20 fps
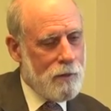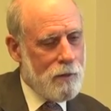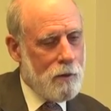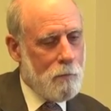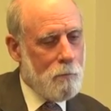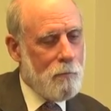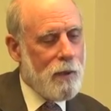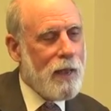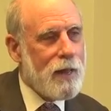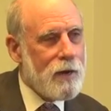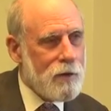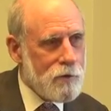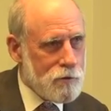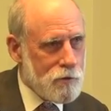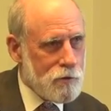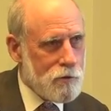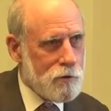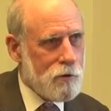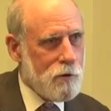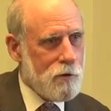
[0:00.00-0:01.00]
a
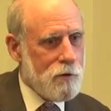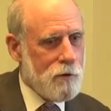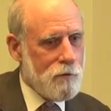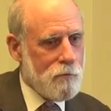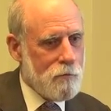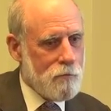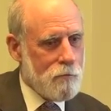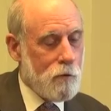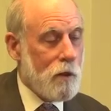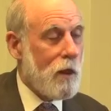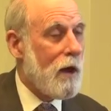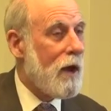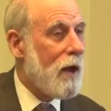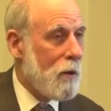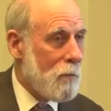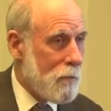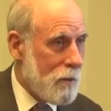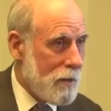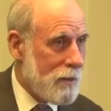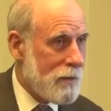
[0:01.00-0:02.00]
manager of
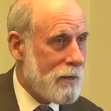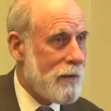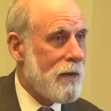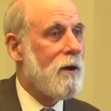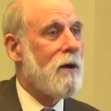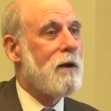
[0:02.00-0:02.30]
reliability